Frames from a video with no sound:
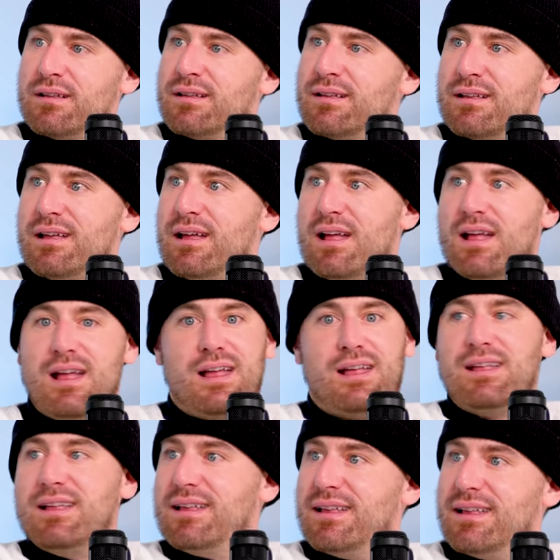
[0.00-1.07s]
you shot the
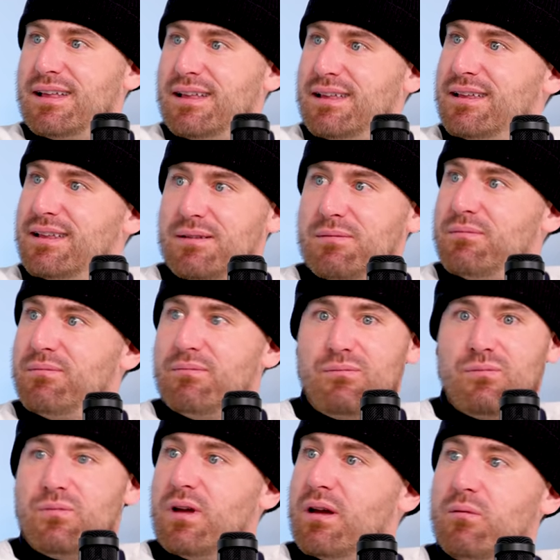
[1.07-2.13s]
scene in the middle of American
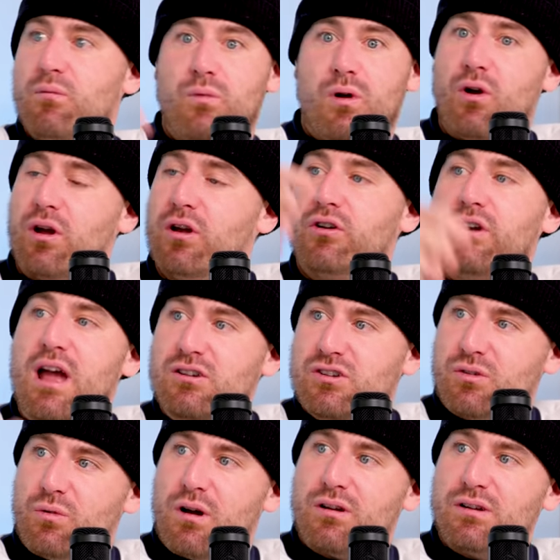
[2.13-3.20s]
waters, uh,
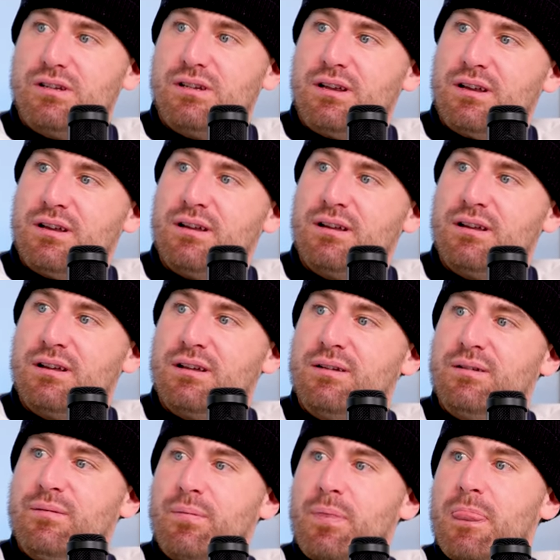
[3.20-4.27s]
international waters, on a
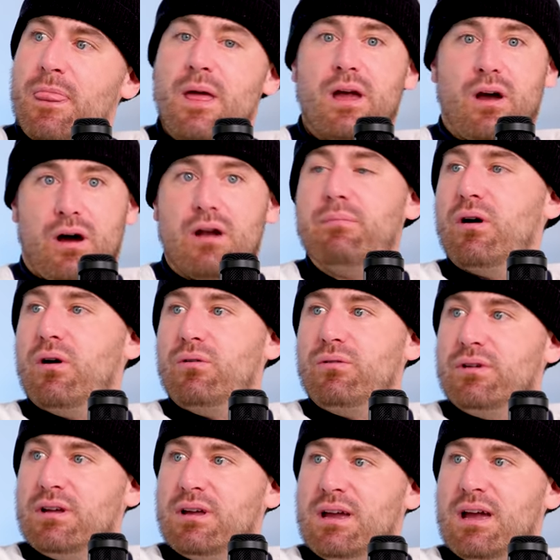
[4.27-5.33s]
boat. On a
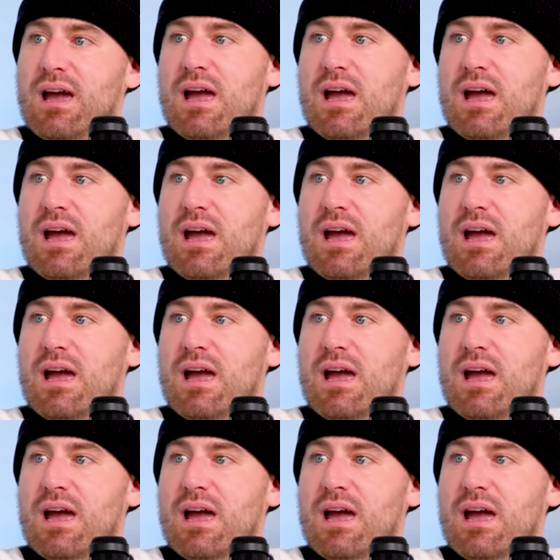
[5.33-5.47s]
boat,